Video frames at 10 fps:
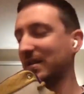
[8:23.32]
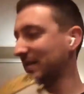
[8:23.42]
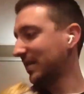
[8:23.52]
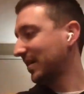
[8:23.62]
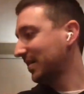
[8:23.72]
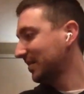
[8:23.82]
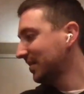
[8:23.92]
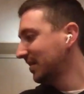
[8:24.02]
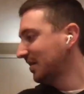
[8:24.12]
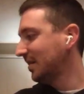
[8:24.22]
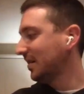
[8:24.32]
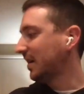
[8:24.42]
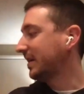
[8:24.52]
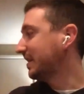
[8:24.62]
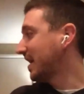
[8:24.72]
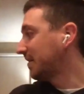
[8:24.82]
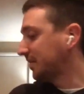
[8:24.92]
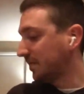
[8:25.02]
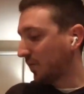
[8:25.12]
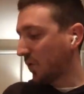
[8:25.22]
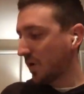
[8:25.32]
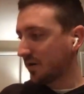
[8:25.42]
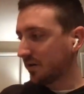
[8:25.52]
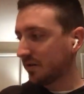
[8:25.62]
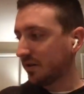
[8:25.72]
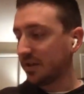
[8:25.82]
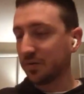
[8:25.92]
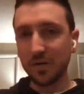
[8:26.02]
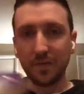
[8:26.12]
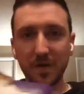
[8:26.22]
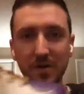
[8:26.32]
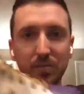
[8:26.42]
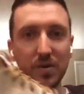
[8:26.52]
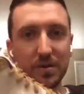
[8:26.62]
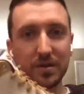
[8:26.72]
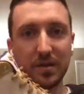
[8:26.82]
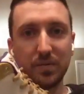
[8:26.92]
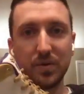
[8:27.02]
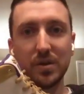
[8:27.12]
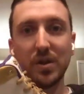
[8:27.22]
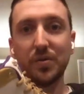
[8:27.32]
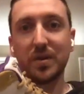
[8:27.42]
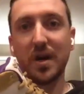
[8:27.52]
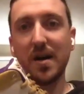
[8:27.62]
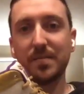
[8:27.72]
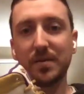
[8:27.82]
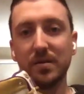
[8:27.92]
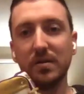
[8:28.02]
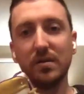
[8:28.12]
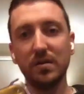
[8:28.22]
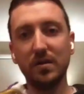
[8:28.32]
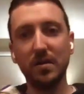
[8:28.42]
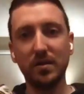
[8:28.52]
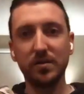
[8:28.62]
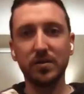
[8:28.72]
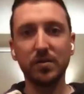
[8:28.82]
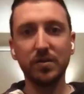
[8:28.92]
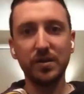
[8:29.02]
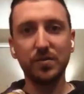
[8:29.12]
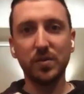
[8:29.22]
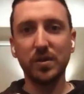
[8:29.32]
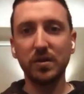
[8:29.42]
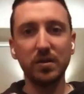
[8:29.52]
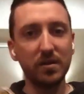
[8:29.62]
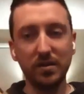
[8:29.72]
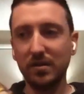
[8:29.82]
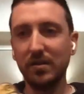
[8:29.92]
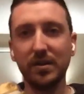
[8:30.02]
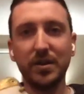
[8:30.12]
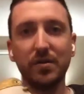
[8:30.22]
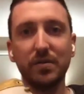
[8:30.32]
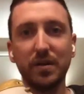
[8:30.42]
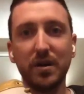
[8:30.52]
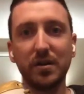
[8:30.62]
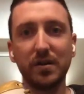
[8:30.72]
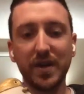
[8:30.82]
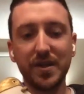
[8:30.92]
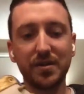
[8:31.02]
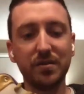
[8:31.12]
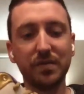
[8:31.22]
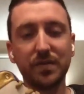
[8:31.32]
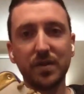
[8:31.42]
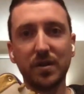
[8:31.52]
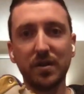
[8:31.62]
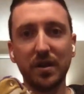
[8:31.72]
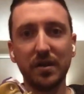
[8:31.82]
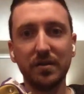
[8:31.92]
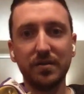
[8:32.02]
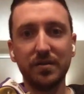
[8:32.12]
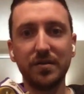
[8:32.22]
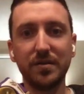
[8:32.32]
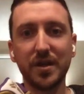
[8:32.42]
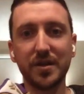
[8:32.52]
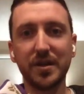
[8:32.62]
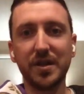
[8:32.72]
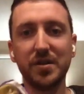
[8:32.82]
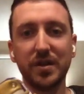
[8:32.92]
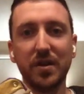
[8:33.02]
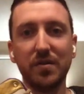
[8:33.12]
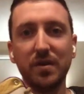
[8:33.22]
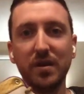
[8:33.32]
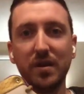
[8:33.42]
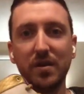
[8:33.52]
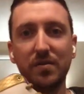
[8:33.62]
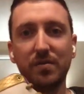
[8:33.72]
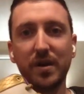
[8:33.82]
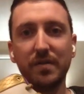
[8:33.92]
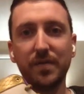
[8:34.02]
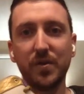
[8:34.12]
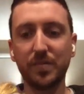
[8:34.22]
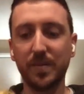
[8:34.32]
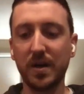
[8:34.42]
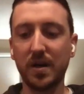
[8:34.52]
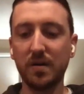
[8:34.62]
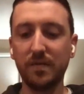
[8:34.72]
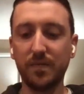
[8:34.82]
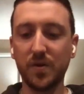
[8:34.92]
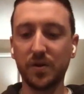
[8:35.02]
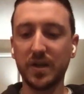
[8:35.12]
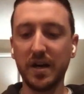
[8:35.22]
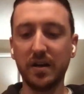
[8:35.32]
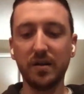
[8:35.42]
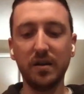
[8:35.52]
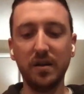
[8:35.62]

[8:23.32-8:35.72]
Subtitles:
Yeah. And yeah, the 4s, these were the first ones that were the low tops. So these were, unconventional for a dozen years ago, right? First guy to